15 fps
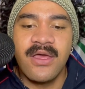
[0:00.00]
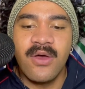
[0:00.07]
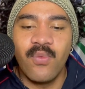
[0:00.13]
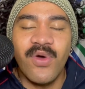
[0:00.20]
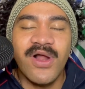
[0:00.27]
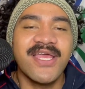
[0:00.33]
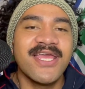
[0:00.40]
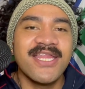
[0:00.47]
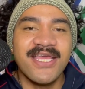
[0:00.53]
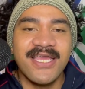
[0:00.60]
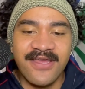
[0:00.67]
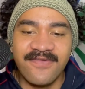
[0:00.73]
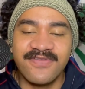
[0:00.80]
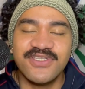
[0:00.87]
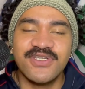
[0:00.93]
What can he
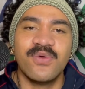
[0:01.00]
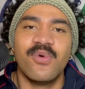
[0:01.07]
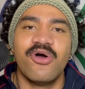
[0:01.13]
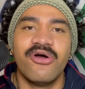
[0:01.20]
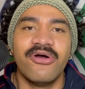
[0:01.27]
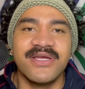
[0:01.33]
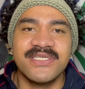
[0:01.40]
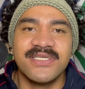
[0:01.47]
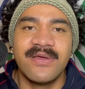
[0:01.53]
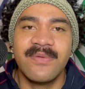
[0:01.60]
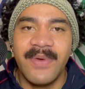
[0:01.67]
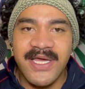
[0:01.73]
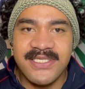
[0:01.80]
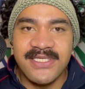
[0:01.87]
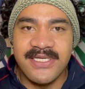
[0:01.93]
give to the Warriors,
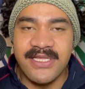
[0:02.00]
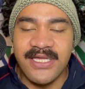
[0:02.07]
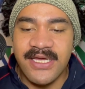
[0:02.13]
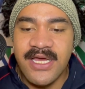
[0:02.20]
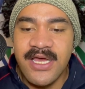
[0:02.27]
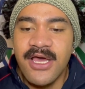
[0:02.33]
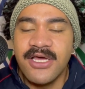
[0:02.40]
basically?